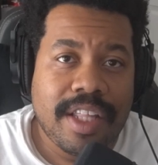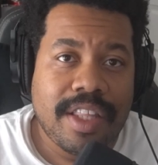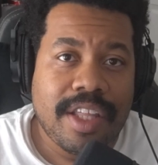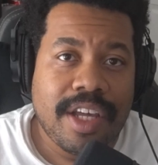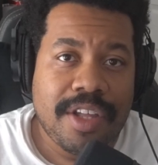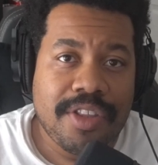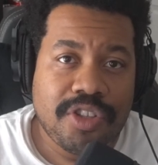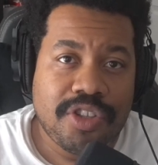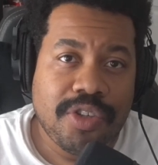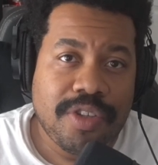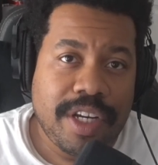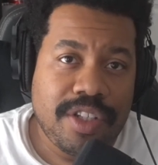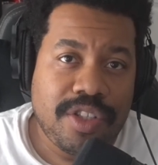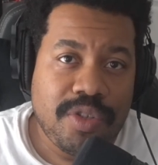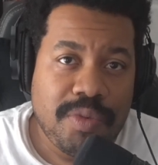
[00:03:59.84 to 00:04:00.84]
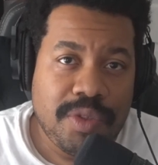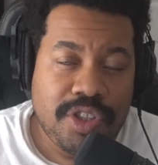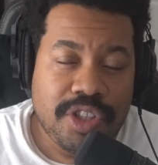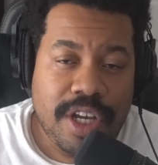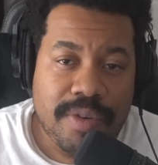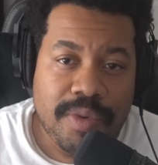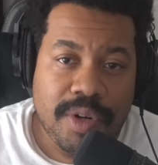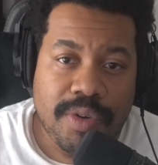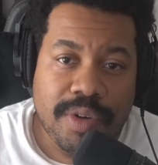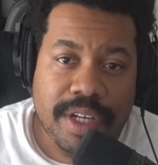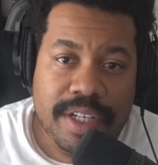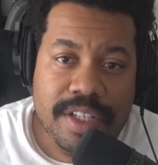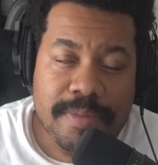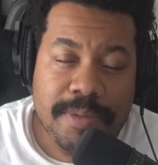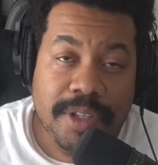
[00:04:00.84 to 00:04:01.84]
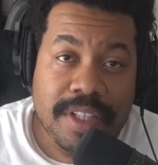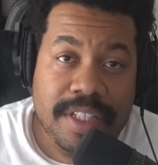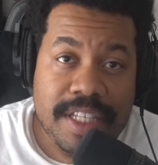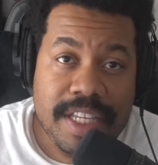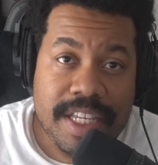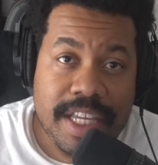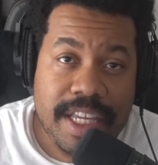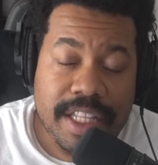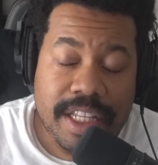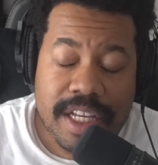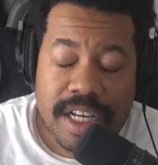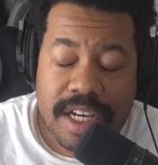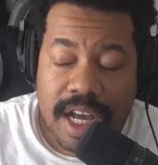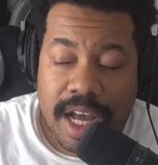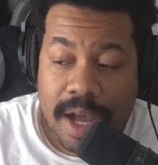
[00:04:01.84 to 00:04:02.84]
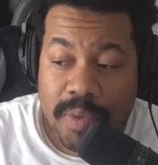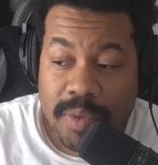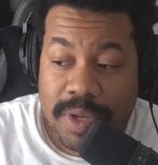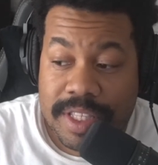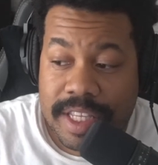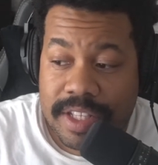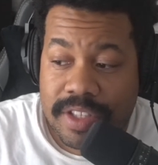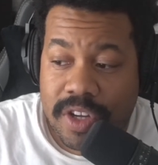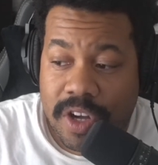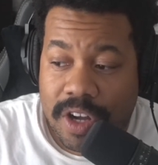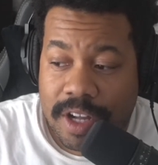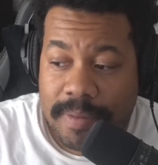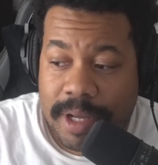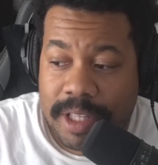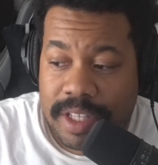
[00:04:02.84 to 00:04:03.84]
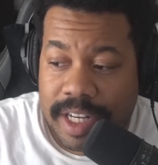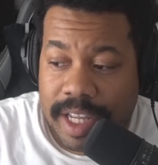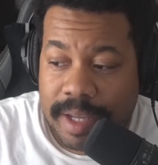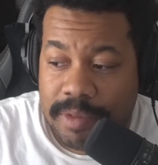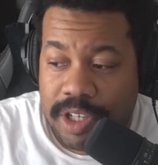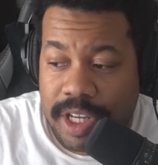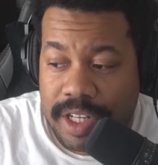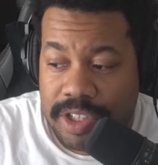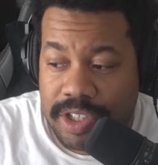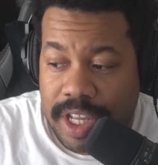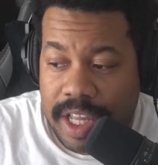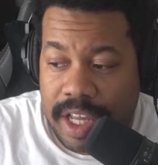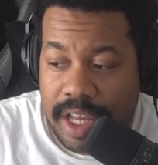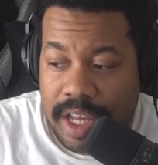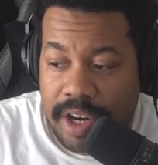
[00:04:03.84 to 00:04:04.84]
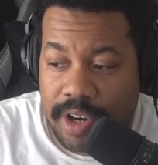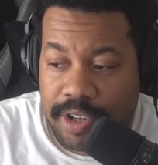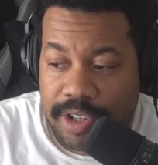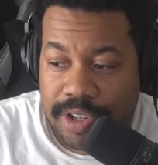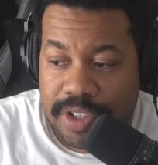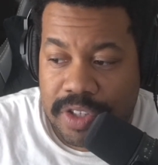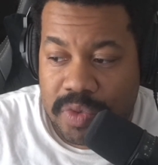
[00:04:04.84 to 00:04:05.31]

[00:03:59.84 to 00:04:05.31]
other show that I do with John Roca, Spill the Tequila, we did talk about the name change earlier this